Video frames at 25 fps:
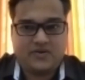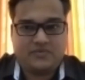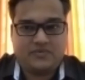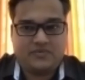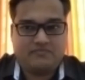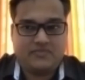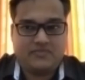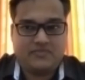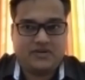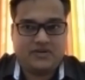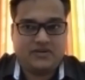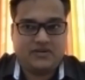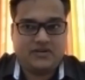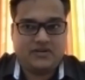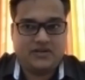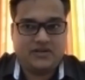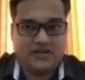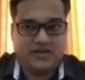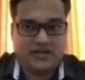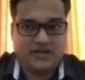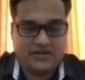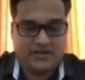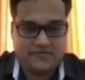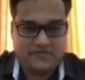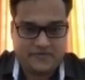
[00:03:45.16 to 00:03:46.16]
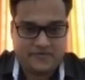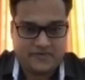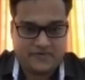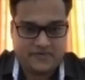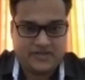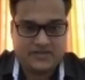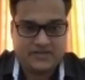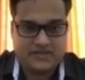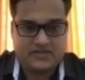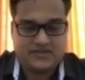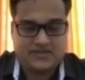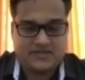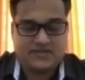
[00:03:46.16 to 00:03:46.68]
learned
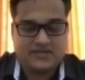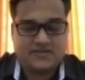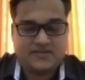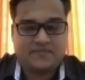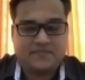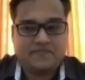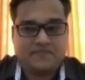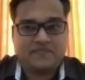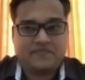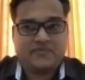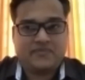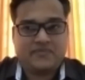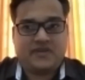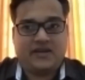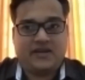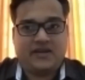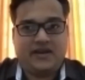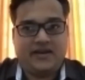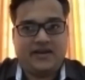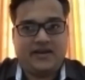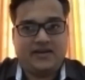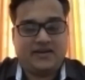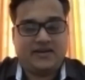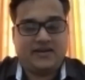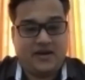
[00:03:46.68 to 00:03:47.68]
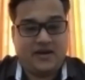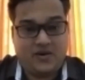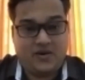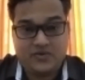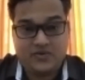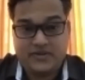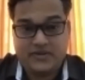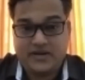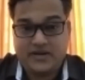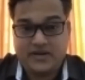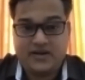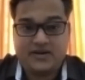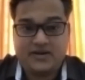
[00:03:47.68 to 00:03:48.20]
friends, and now
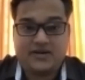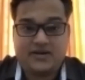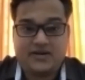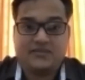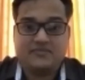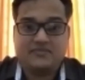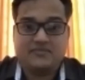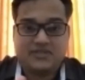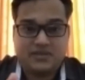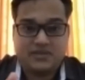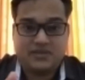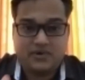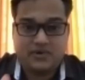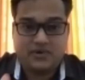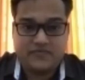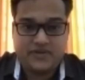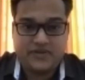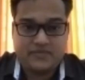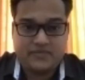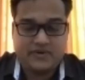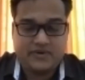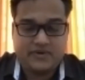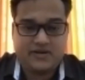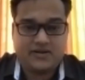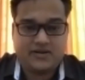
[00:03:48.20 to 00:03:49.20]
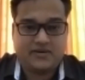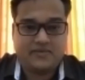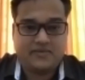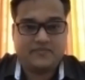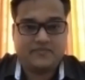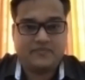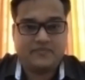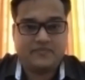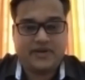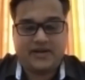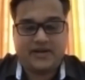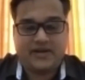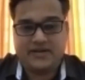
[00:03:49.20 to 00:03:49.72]
some of them are
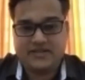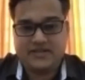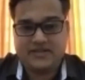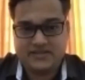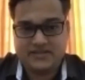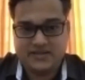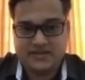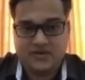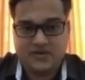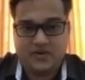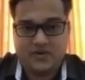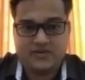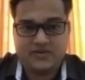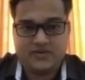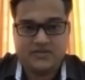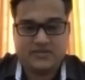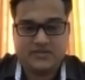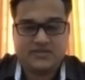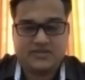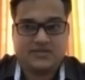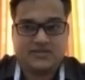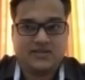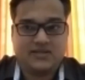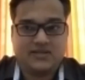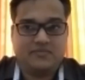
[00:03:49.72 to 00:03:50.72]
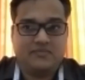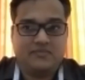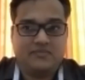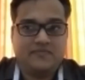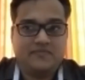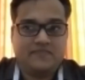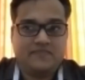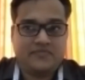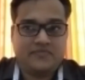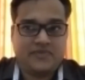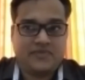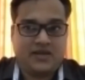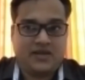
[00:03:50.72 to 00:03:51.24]
practicing lawyers, some
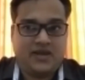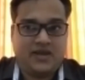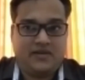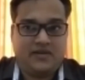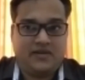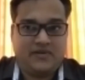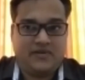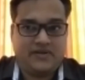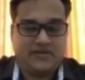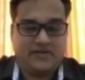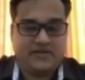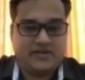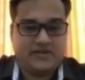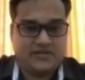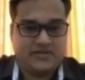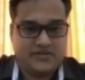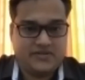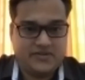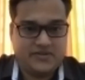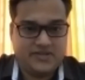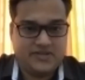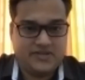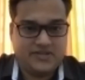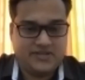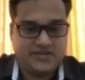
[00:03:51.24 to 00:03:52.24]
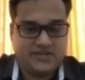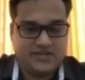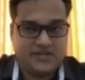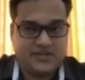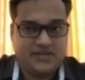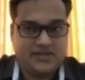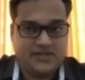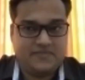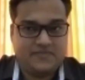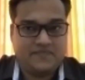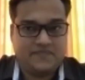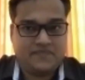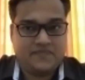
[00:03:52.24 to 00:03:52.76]
have entered
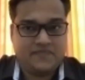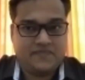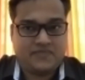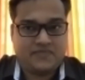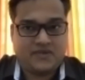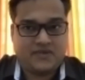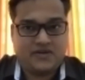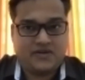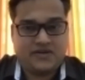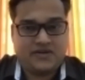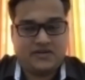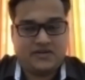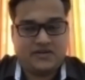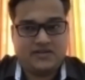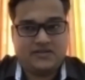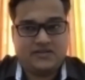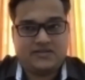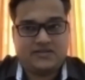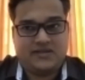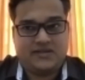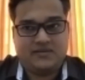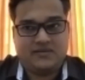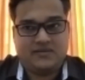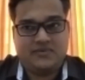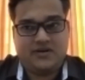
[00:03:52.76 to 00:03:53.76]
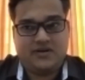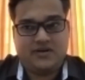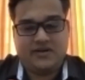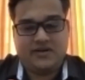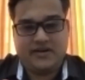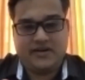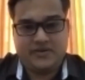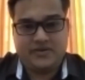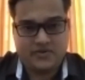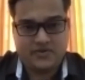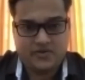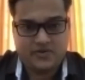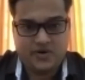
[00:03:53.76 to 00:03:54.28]
judiciary, some are
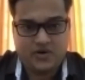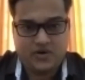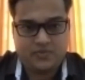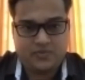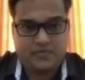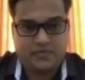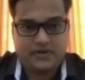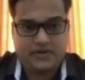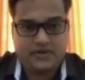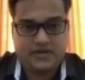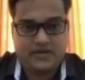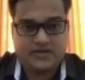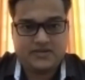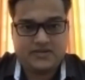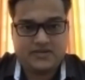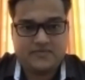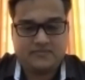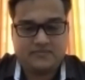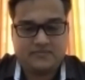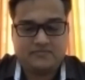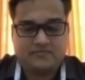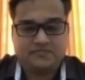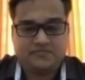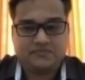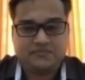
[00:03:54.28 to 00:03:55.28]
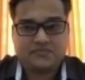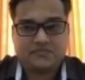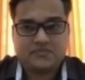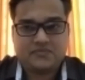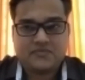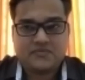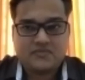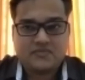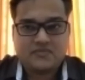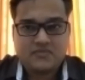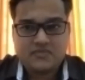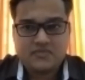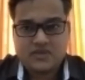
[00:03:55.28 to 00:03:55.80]
into corporate.
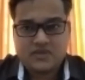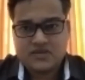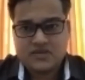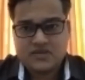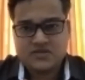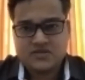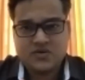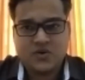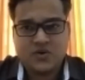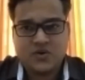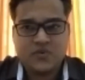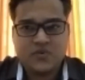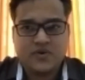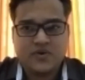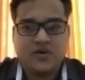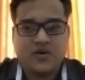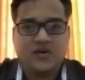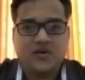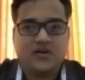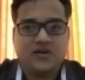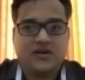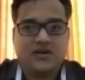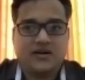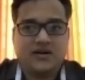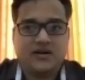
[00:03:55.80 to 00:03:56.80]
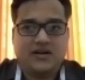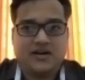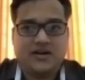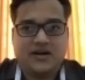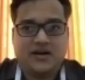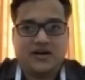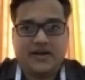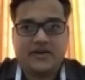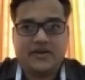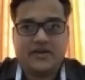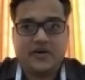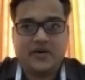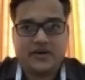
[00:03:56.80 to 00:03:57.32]
So overall,
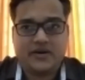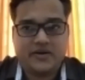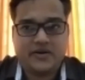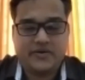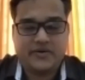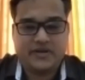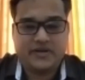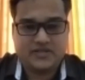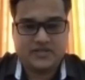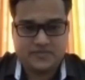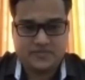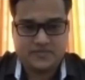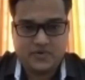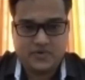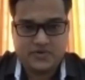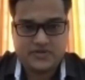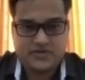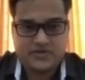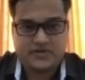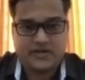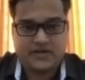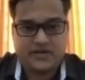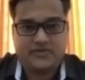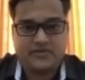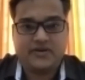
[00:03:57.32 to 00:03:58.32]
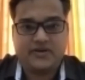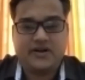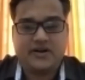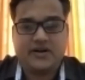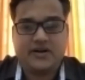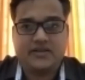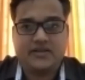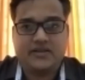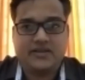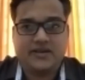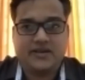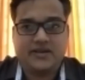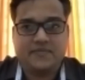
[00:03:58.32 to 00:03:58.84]
I got a good exposure. And
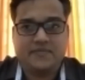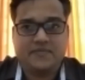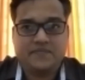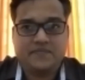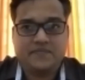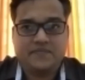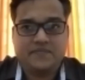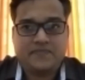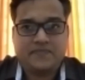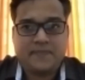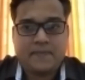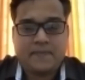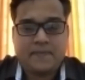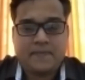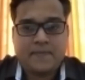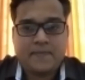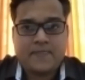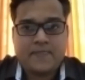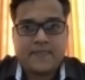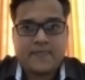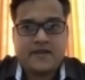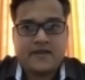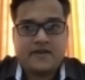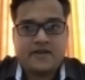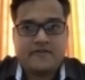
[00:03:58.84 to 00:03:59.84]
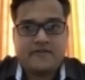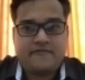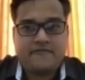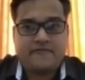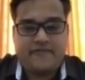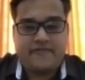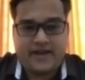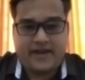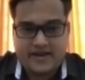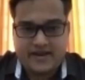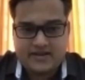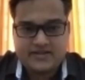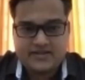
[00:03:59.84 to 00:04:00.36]
regarding the
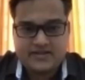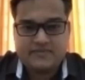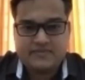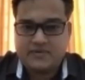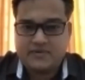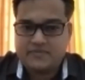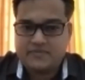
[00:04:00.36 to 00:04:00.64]
faculty members